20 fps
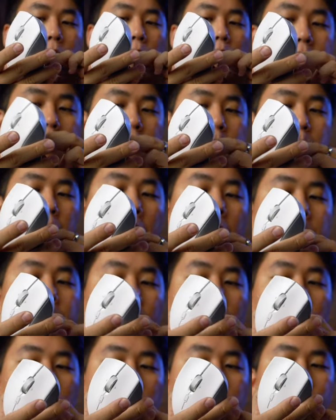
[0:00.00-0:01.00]
won't just pop
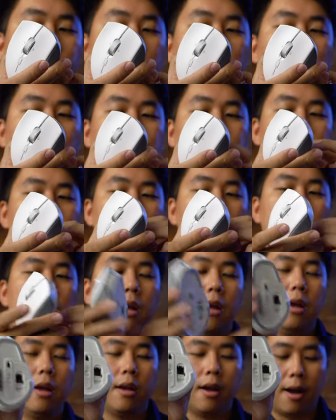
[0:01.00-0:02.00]
out if you open it.
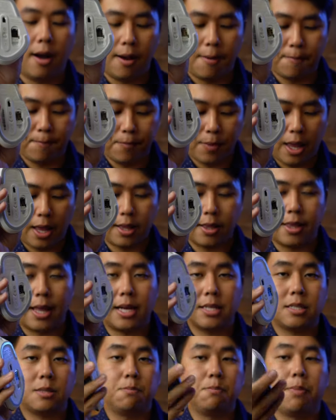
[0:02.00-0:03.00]
Um, and
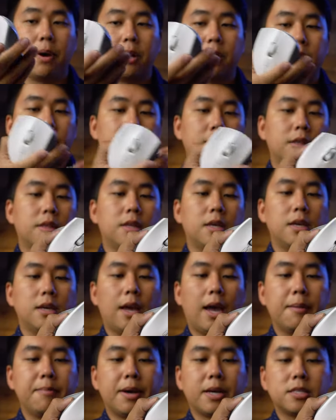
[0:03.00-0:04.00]
that's better than the
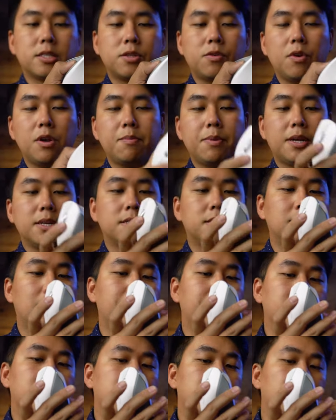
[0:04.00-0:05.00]
M X three, because the M
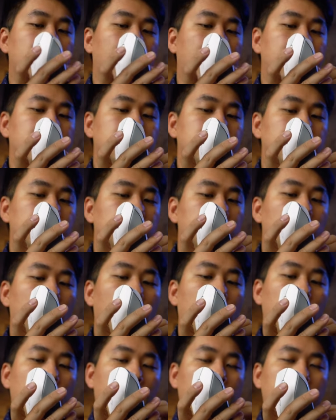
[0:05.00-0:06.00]
X three has no
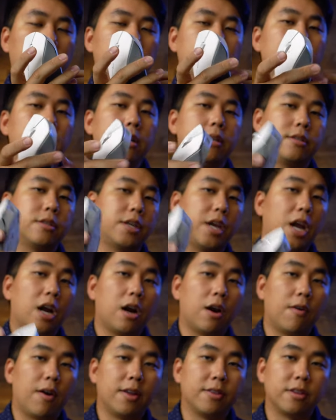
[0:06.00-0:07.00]
way to
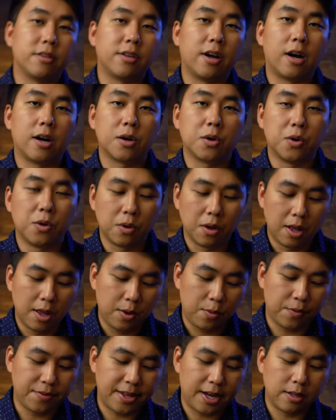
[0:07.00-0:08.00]
carry around the dongle
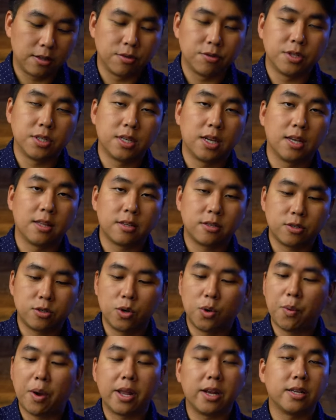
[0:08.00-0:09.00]
without losing it. There's
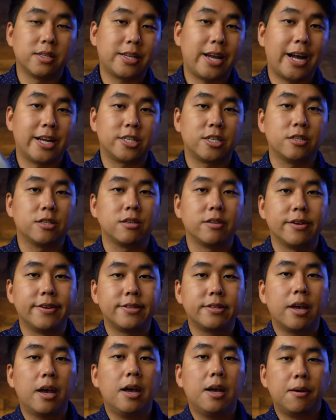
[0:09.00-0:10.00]
no way to attach it to
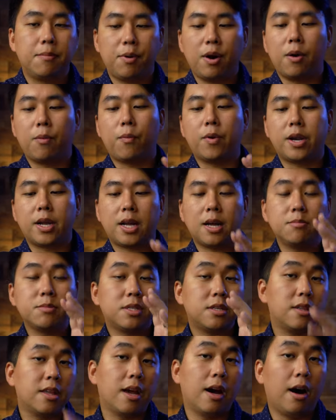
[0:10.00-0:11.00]
this. But when it comes
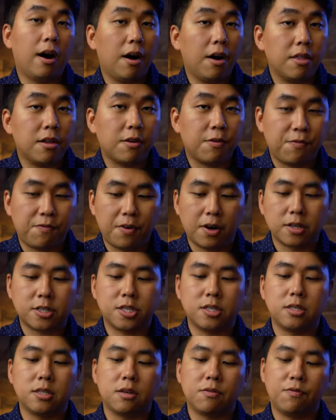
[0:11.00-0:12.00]
to the other
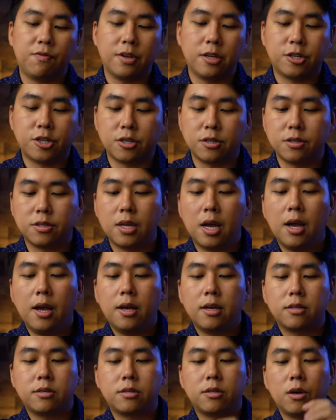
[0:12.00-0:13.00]
functions and features,
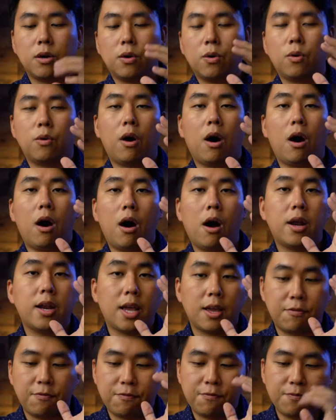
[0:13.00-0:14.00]
so on
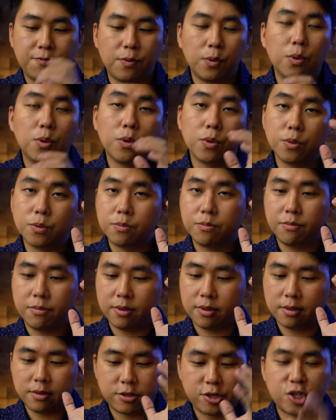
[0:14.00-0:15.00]
a full
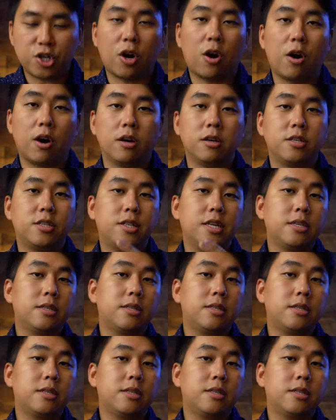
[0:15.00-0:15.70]
charge, this